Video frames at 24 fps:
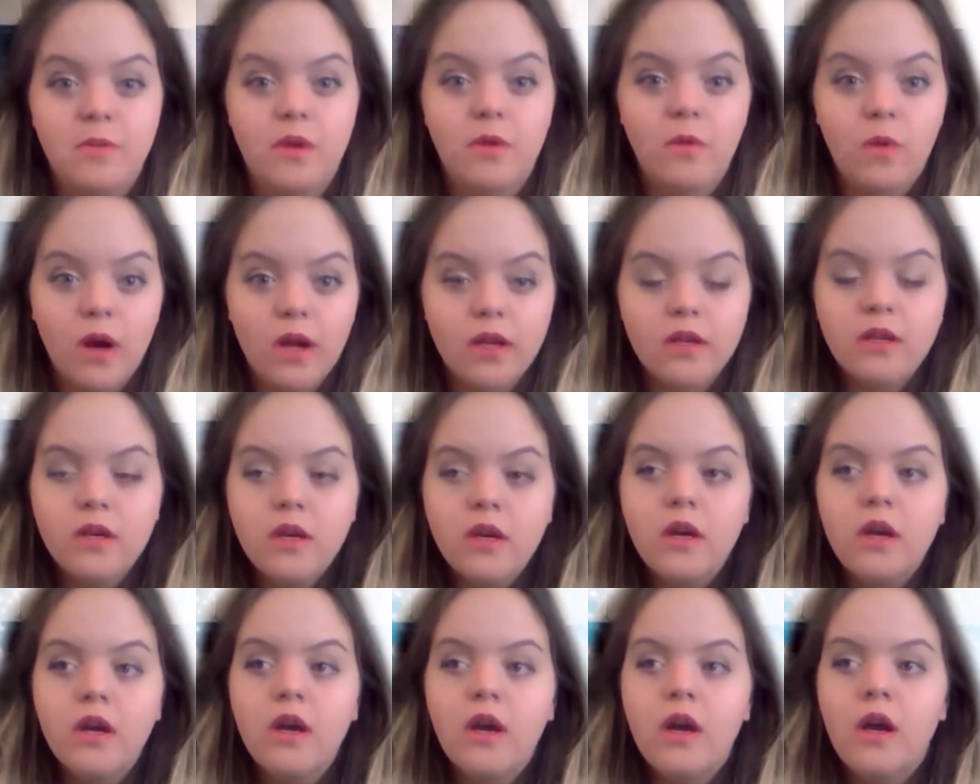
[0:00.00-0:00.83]
a big one.
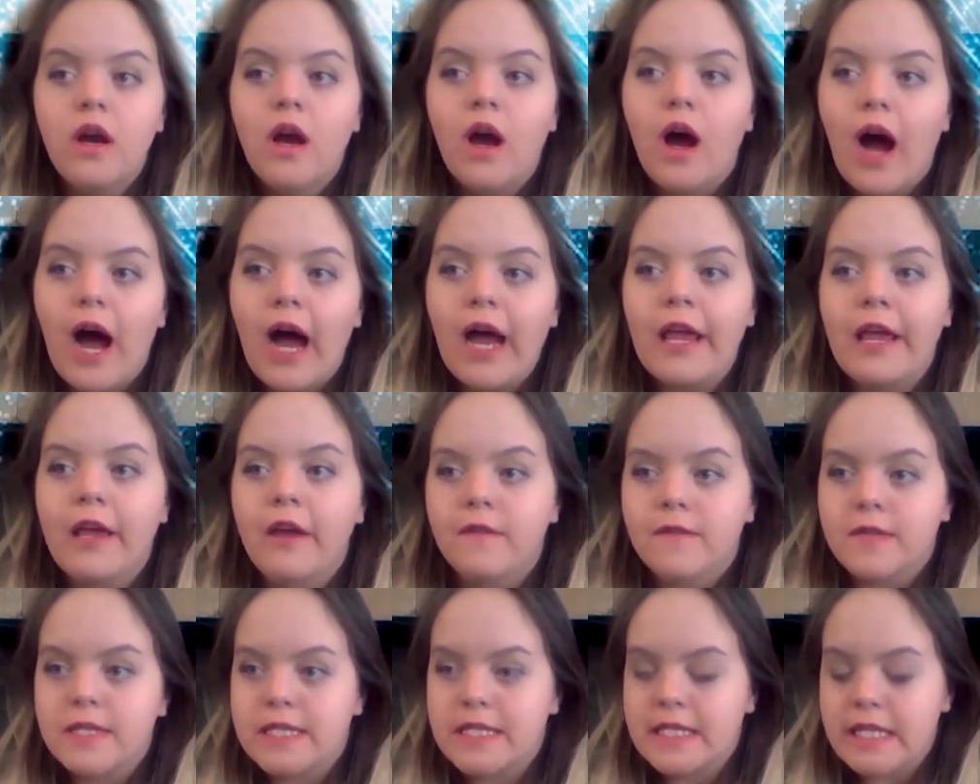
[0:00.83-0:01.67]
I
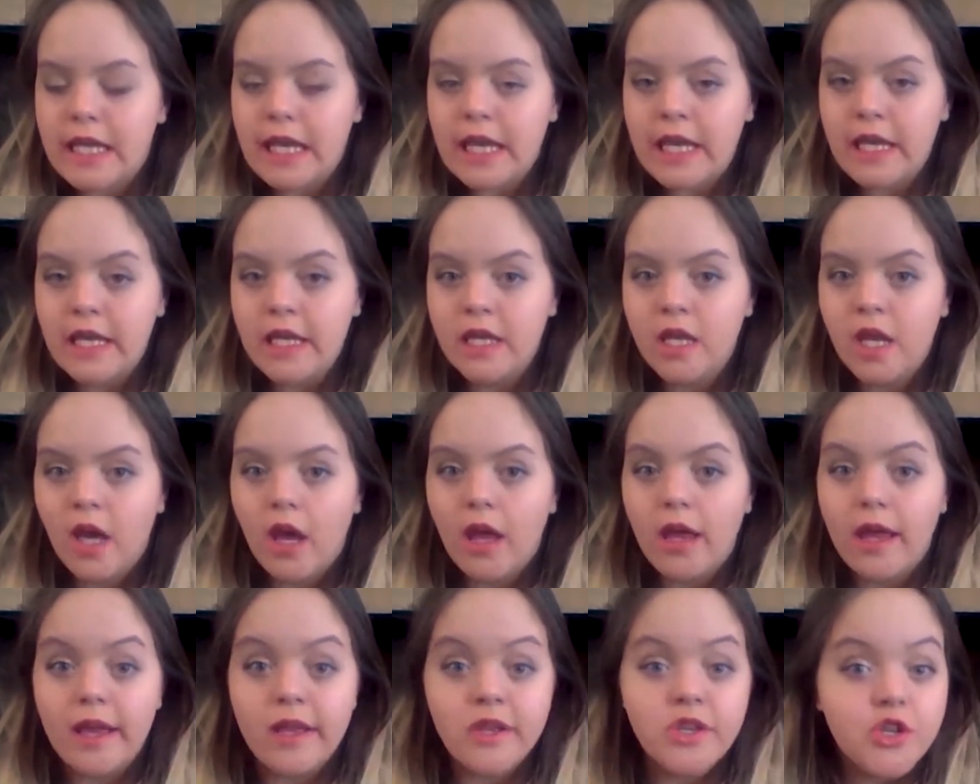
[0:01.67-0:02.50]
have seen
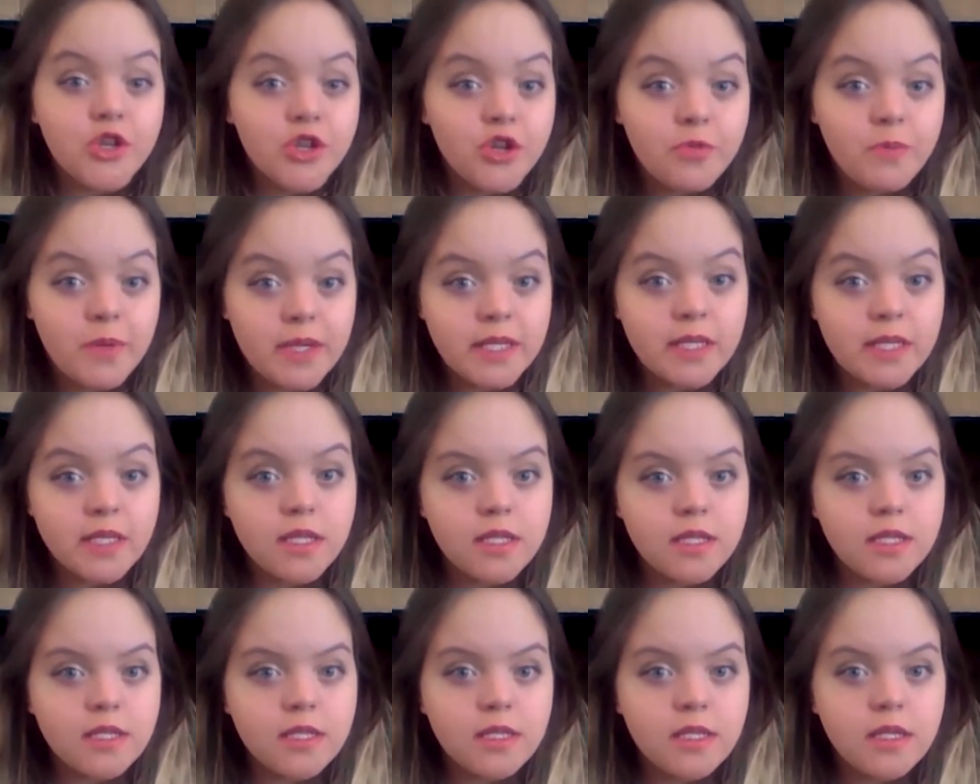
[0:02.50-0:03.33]

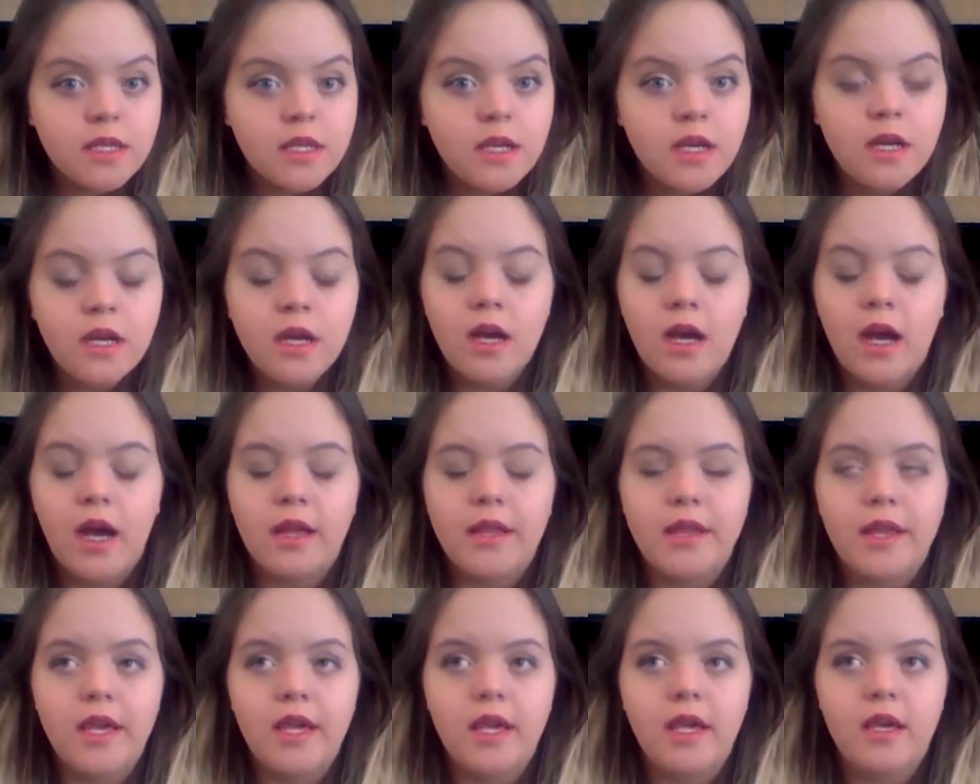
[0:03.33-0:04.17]
instruments.
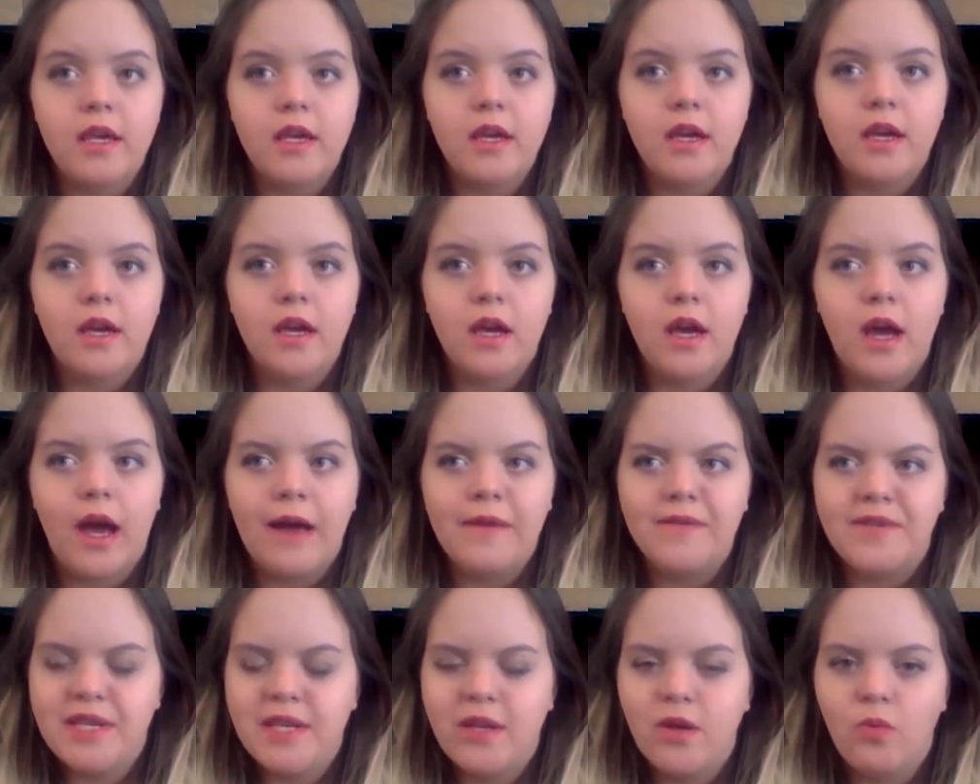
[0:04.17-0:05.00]
I think
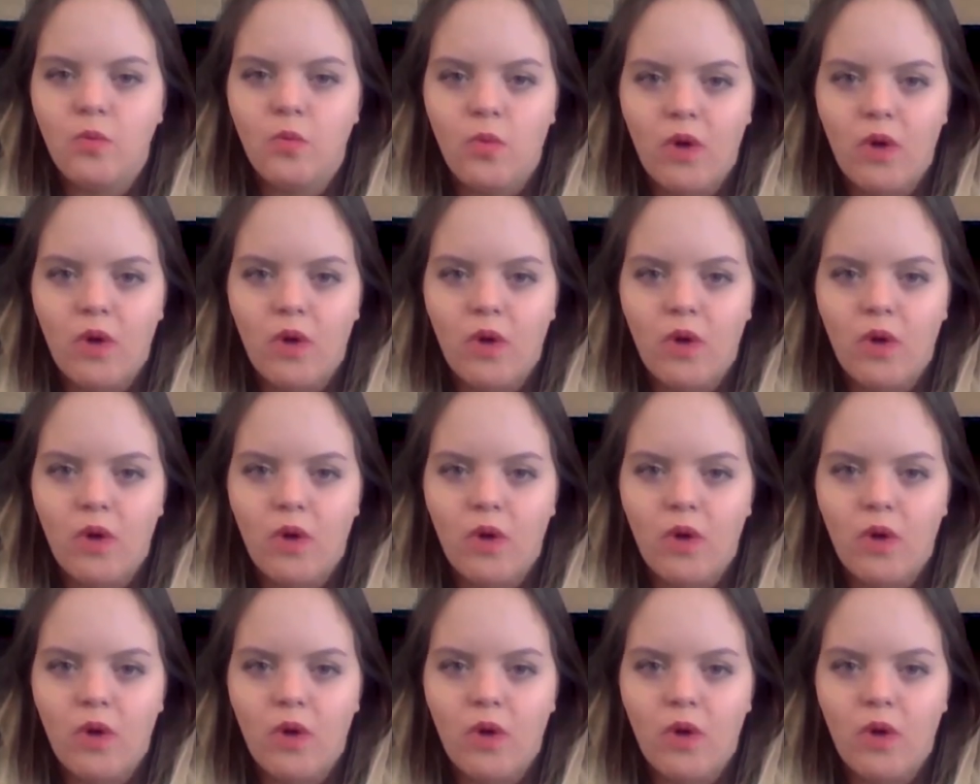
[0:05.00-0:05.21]
I've seen it